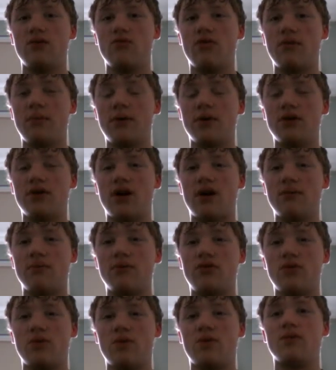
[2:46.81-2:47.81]
How
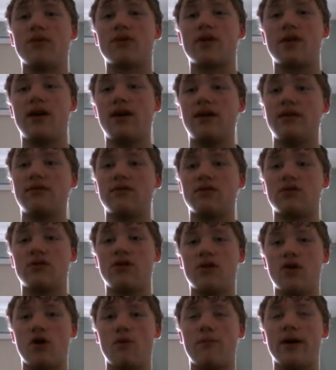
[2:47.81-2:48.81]
about do it with classic
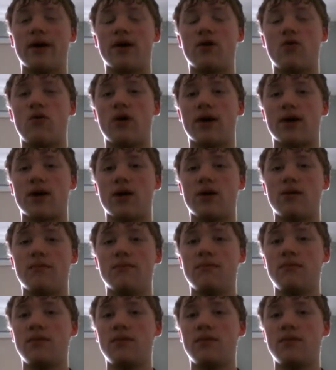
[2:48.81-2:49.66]
to go by quicker?